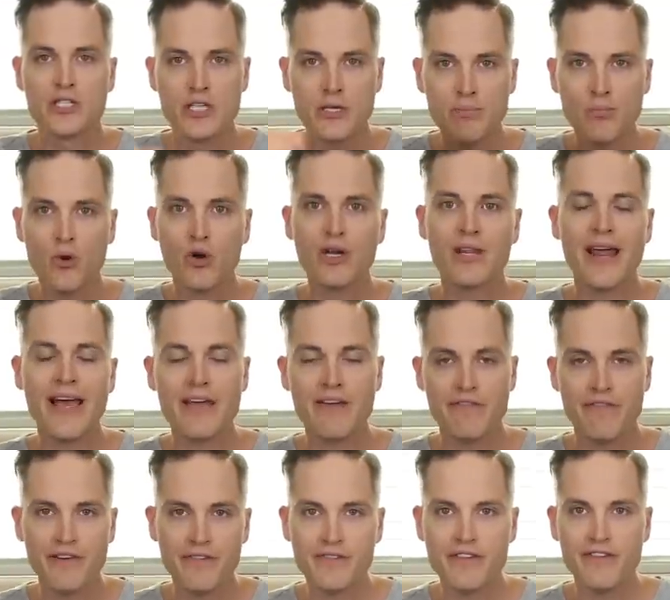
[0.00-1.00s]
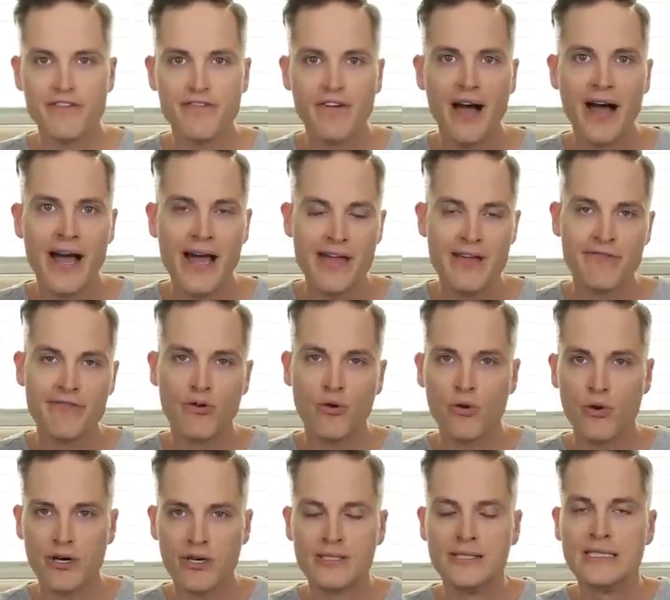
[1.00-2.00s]
to more like 55
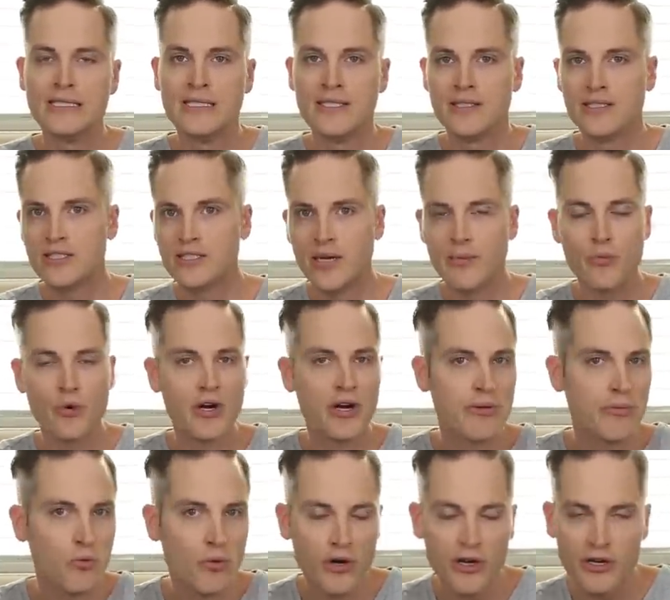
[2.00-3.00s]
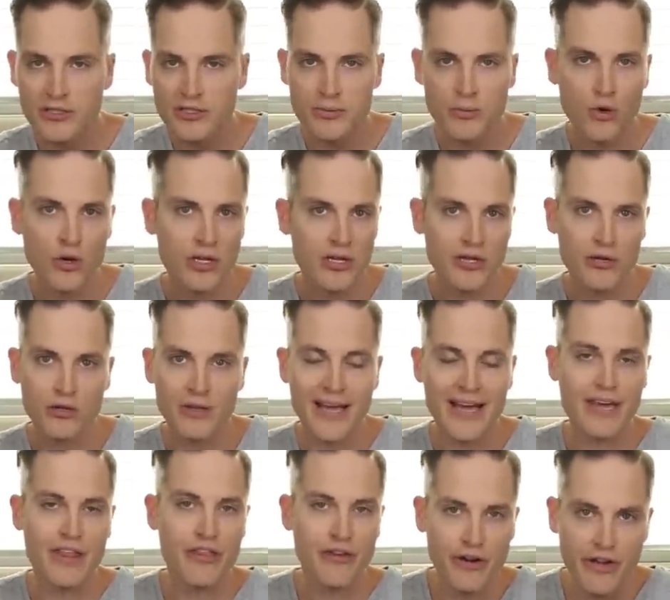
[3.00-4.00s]
or somewhere where it's more a little
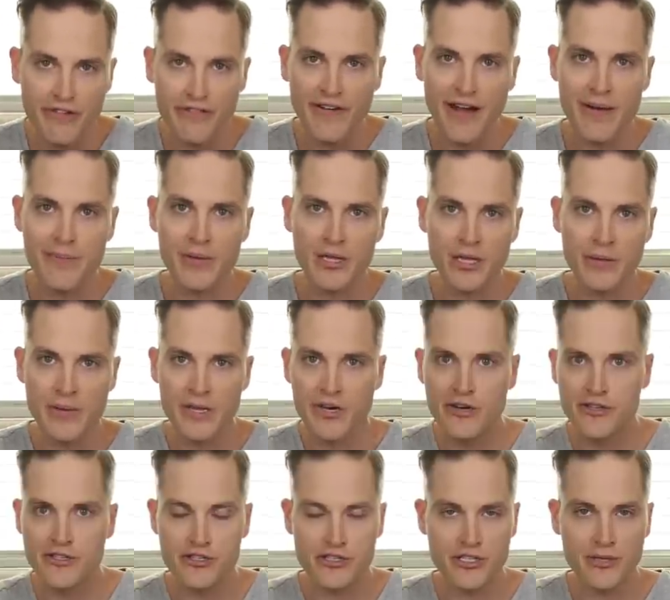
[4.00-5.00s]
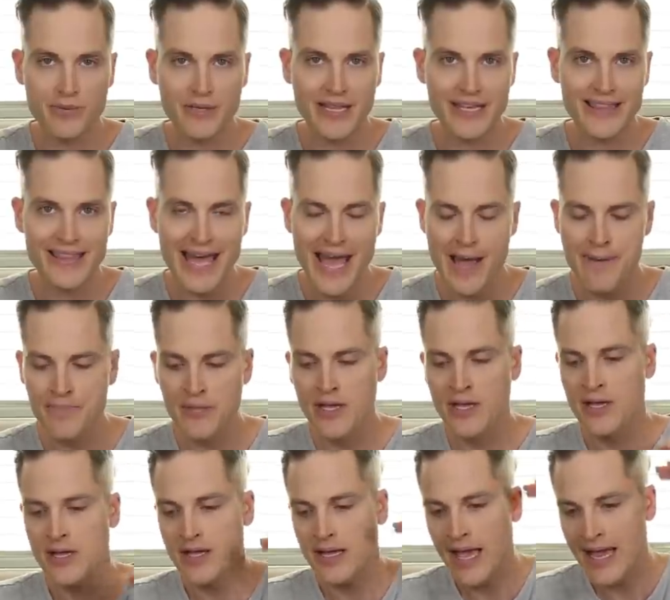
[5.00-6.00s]
like 35 millimeters or something like that.
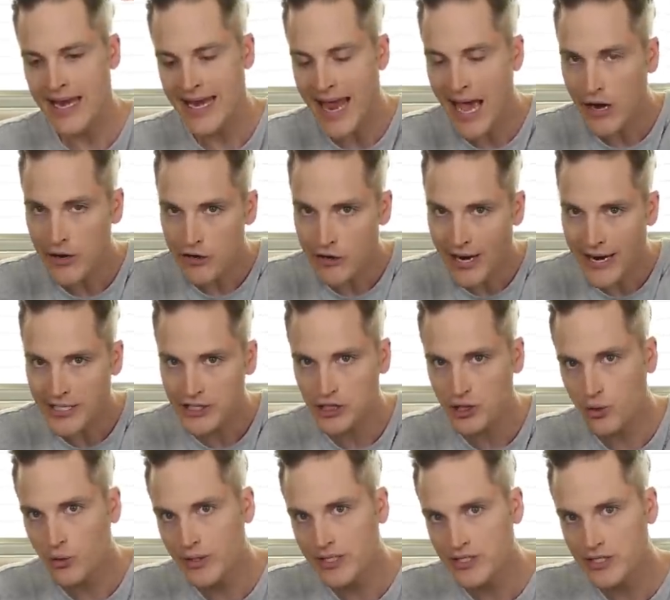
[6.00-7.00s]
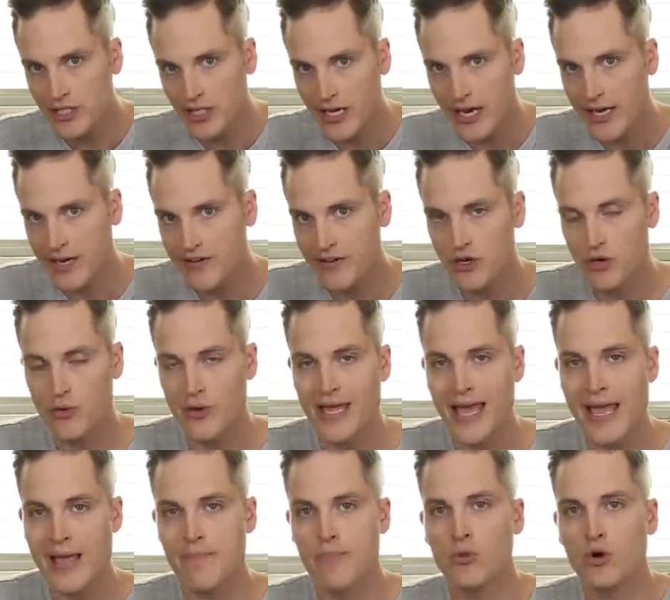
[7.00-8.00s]
And now you're actually going to kind of
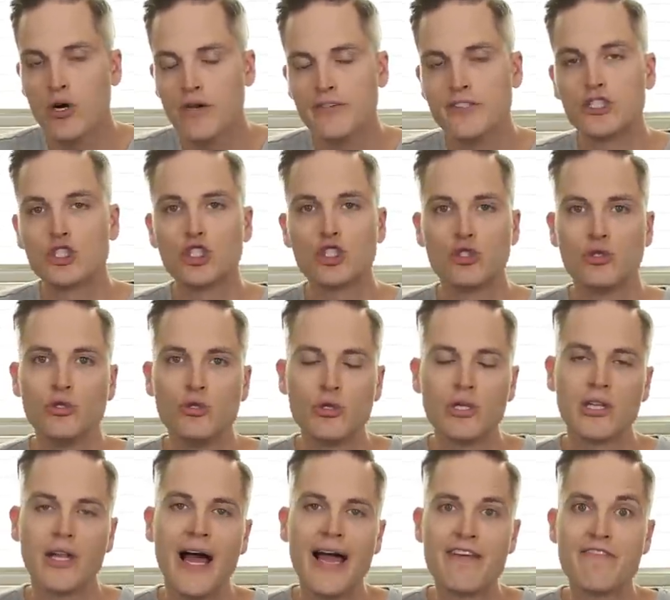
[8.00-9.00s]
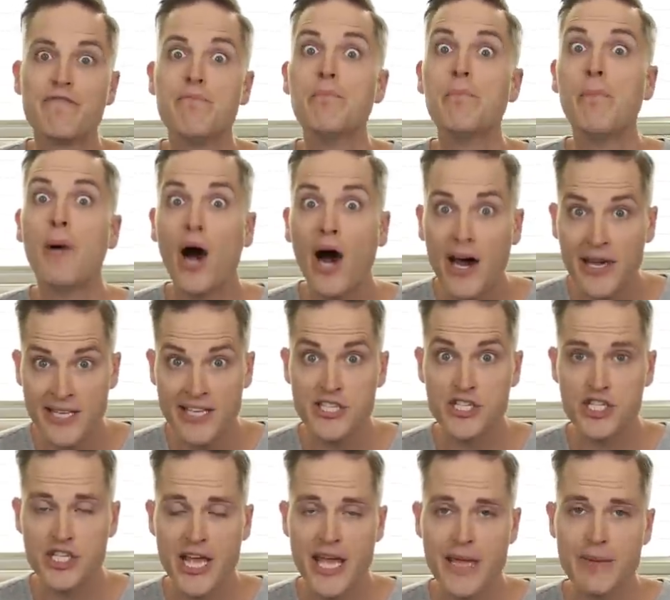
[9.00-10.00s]
create more of a true to life body
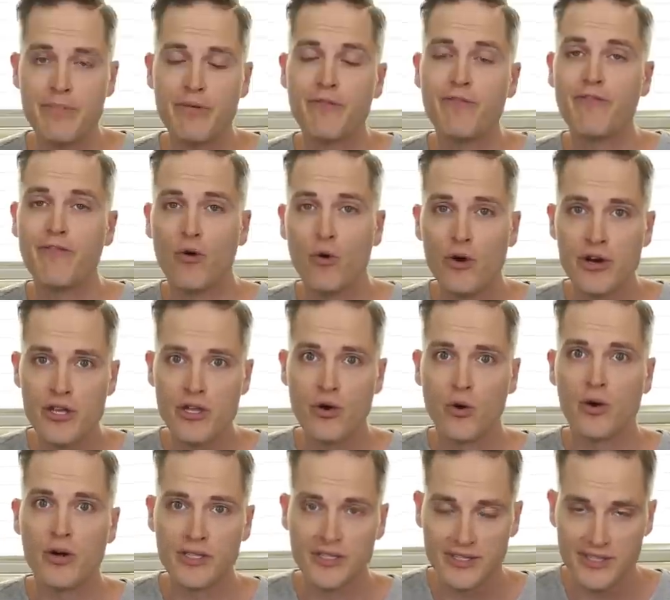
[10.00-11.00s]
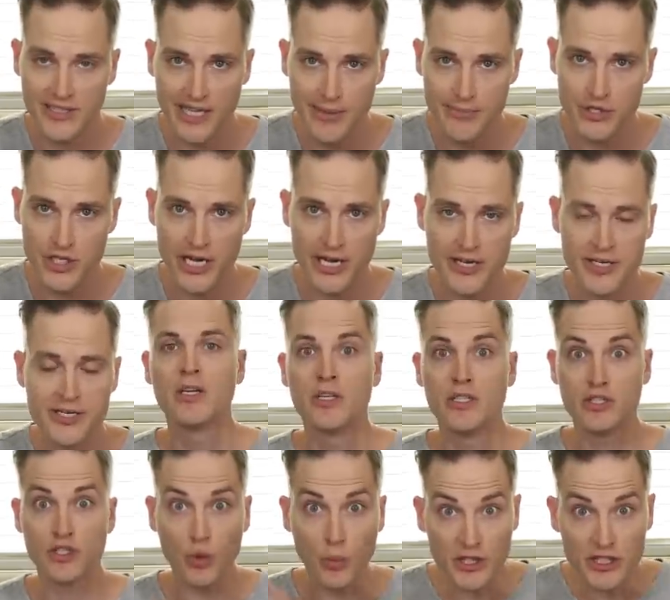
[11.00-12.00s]
shape for your subject.
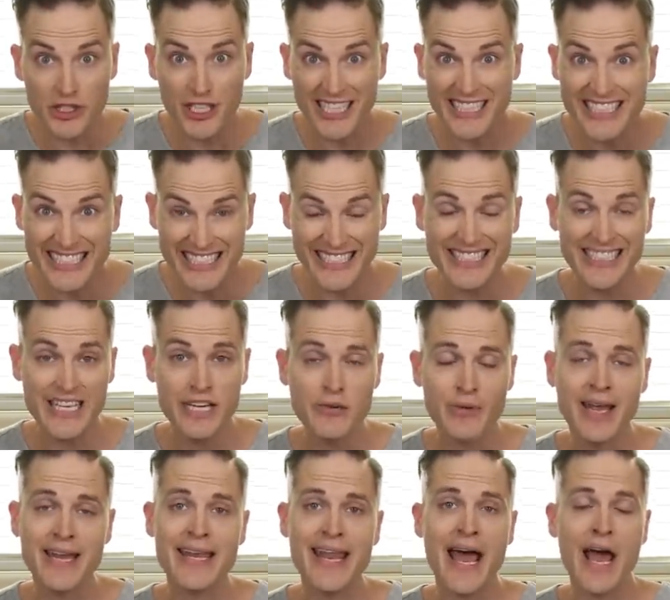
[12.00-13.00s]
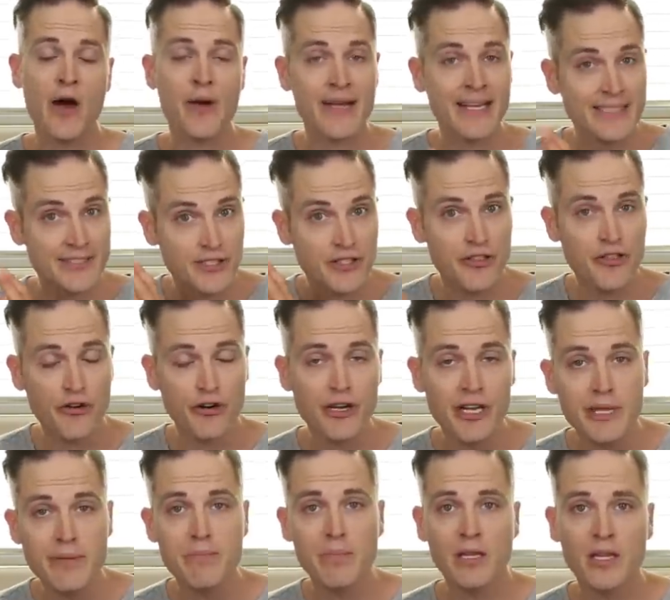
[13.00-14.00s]
So what you're actually seeing right now is
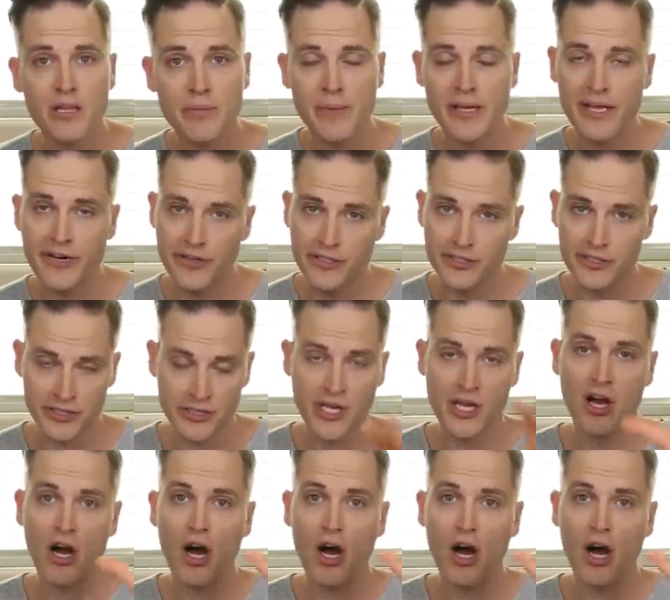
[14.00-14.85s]
30 millimeters